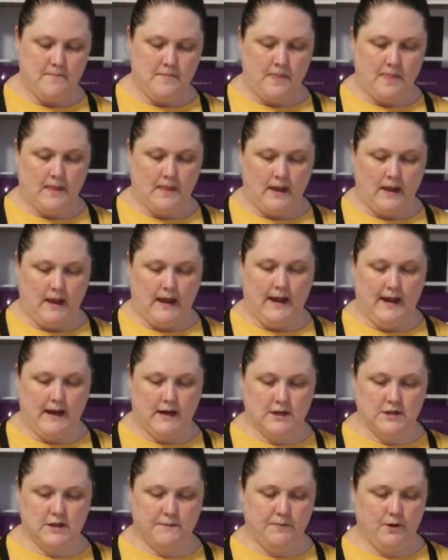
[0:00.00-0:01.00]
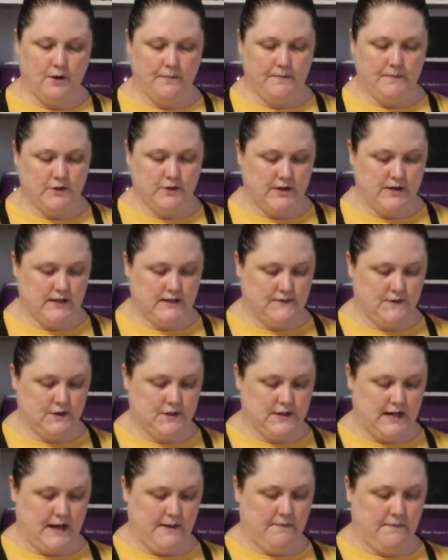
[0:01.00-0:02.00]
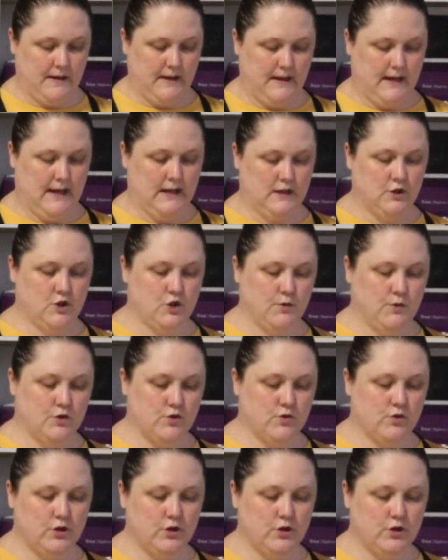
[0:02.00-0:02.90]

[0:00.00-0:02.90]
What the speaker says: and I actually pop my transfer tape into a drawer